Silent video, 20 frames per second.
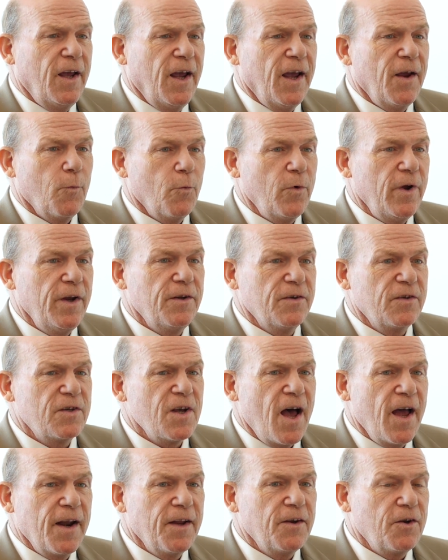And we
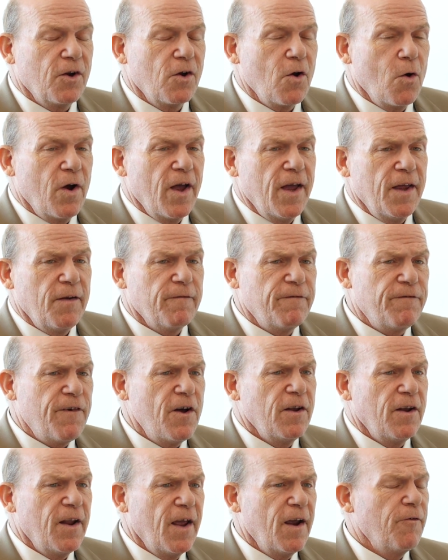decided to go ahead and
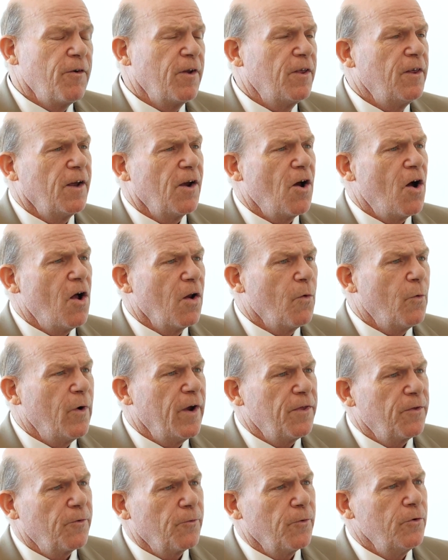fund everything all the
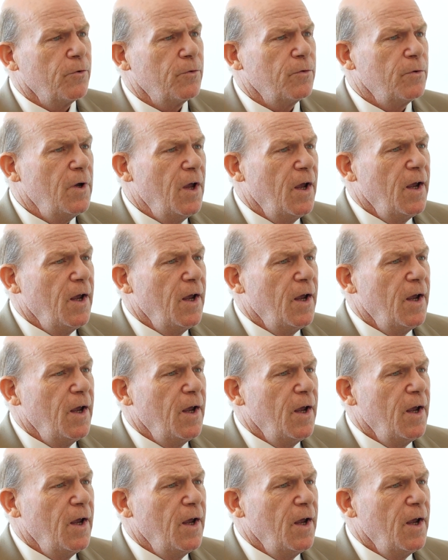way through.